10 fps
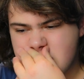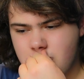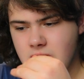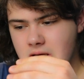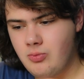
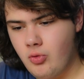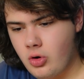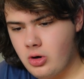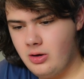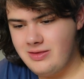speak
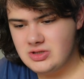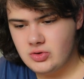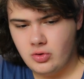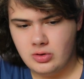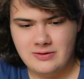more on this
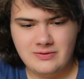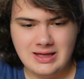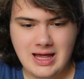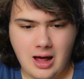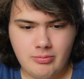whole even
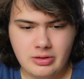the app